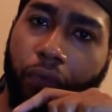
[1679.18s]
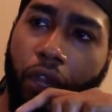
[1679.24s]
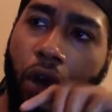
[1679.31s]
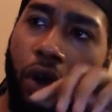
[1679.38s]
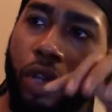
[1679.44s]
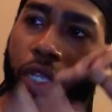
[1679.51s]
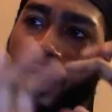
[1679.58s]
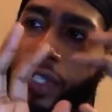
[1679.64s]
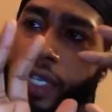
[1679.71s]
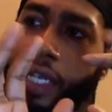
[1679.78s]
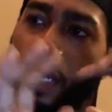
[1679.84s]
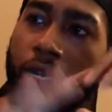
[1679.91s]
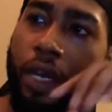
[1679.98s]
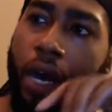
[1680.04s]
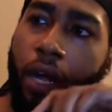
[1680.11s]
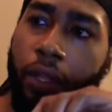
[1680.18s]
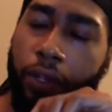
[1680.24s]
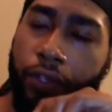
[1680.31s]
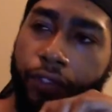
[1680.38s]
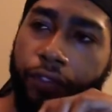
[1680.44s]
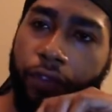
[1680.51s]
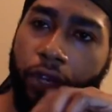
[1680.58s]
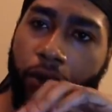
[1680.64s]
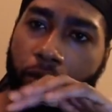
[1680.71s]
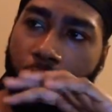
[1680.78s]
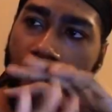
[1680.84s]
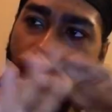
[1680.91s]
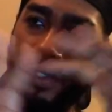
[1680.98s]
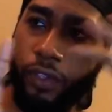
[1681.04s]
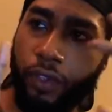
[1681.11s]
only $10 for the
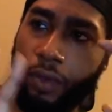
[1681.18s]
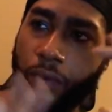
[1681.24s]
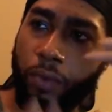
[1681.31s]
rest of the